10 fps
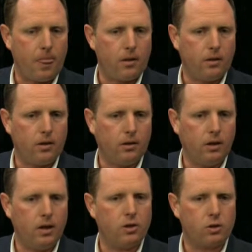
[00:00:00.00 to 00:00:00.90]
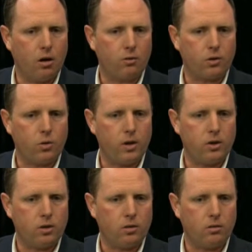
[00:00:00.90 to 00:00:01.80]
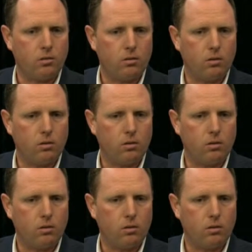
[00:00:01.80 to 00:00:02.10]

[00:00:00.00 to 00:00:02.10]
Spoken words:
that lead a child to question